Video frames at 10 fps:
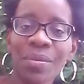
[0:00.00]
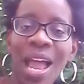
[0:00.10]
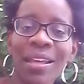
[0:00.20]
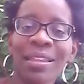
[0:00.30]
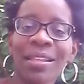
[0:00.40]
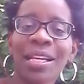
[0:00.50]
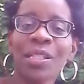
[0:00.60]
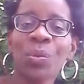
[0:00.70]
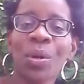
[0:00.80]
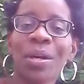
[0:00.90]
I think
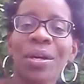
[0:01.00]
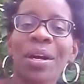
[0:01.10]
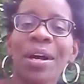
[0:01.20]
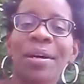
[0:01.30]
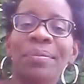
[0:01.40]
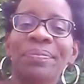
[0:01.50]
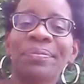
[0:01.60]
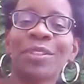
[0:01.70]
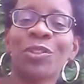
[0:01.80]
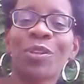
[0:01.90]
that's where
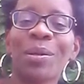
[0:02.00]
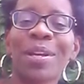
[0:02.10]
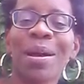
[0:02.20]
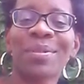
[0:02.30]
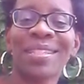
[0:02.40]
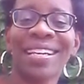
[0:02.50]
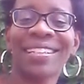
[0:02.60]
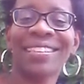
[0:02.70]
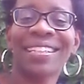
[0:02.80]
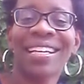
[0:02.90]
the dream comes in.
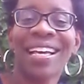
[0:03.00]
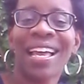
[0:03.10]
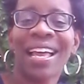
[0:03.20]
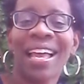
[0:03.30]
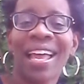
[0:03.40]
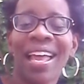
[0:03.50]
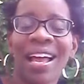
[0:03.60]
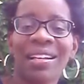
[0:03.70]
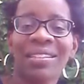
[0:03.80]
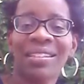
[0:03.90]

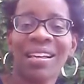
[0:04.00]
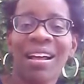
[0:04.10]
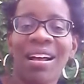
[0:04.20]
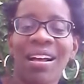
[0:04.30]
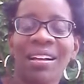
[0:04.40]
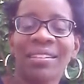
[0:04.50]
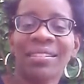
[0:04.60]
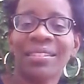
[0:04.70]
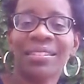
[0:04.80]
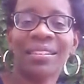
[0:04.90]
And
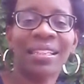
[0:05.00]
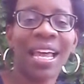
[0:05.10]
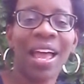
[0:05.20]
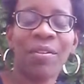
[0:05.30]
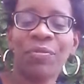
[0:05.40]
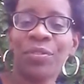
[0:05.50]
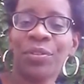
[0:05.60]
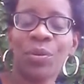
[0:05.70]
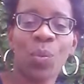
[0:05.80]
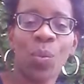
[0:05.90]
the
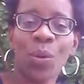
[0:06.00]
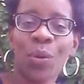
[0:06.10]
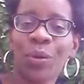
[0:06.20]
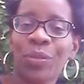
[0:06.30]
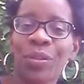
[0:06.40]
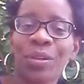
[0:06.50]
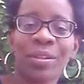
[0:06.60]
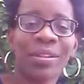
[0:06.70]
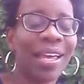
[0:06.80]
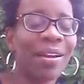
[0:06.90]
effort, the work,
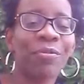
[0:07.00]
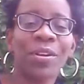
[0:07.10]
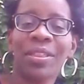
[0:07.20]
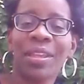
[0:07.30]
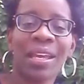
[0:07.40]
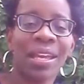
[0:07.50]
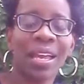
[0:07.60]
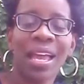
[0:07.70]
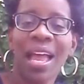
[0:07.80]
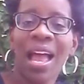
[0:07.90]
the everything.
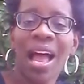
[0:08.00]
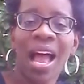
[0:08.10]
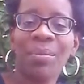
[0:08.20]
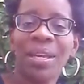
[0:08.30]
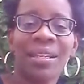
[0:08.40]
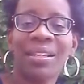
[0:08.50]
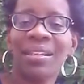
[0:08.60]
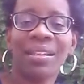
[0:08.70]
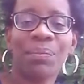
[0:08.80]
I mean,